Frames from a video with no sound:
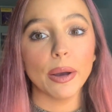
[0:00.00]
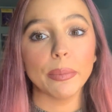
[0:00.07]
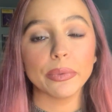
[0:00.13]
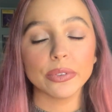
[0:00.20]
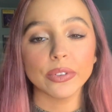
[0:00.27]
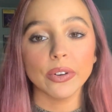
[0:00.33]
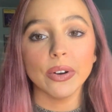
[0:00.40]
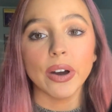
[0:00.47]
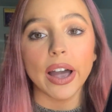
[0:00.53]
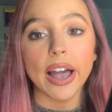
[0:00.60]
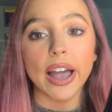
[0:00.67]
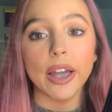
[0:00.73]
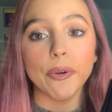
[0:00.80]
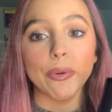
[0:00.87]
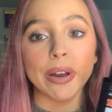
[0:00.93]
So
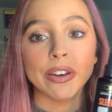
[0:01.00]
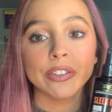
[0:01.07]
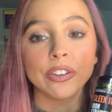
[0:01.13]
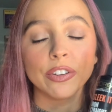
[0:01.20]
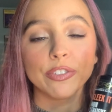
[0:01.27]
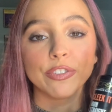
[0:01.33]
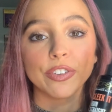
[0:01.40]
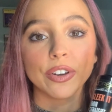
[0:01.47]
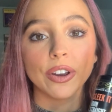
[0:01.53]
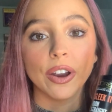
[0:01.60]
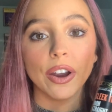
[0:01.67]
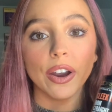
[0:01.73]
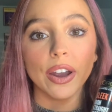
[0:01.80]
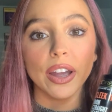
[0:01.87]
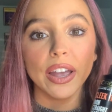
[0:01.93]
I went
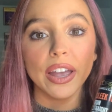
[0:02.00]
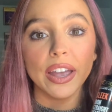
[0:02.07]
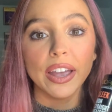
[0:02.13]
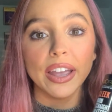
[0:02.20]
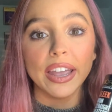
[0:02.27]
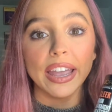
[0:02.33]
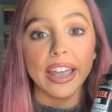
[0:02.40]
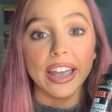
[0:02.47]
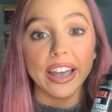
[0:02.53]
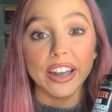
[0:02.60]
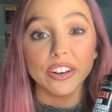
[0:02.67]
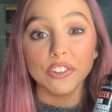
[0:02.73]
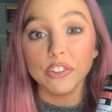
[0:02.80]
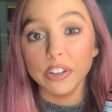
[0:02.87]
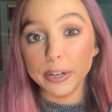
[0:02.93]
for a
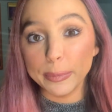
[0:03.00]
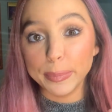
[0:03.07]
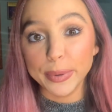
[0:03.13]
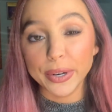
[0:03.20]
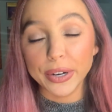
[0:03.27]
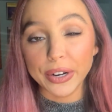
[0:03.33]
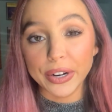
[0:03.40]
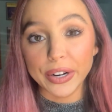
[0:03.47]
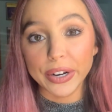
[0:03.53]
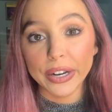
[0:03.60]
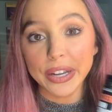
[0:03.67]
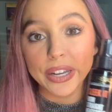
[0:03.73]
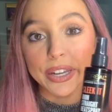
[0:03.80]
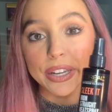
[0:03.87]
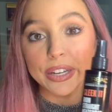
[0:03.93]
cheaper
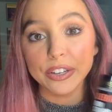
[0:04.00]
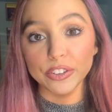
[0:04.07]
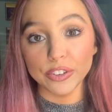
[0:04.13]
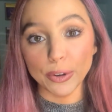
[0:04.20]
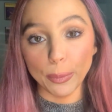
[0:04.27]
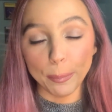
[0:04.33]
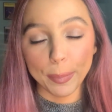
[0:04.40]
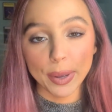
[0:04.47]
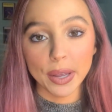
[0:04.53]
dupe.